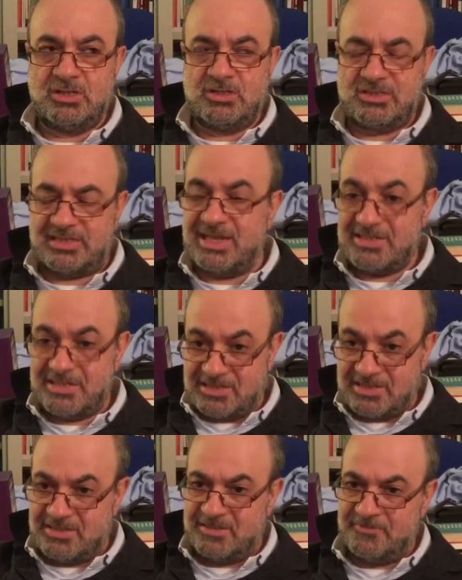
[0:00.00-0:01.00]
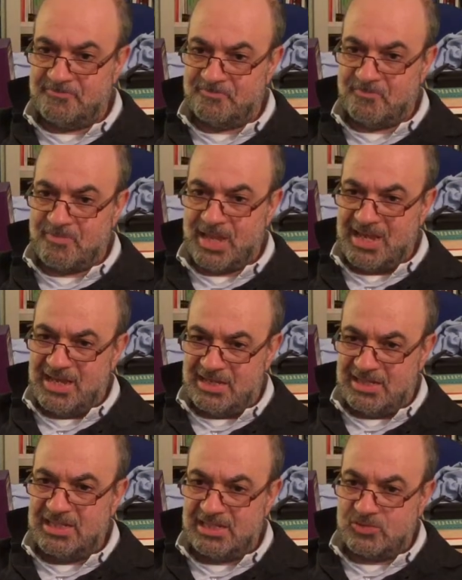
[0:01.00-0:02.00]
studied
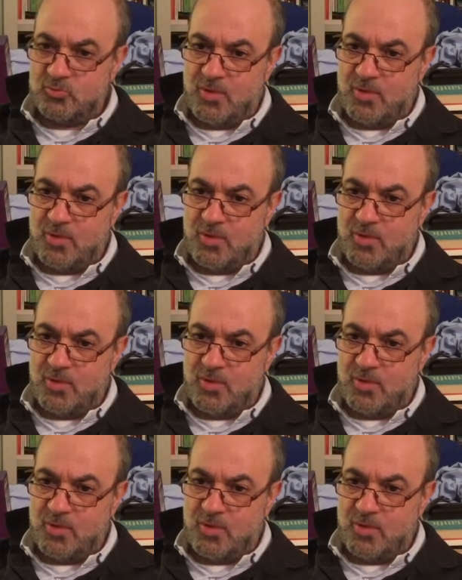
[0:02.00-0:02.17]
in this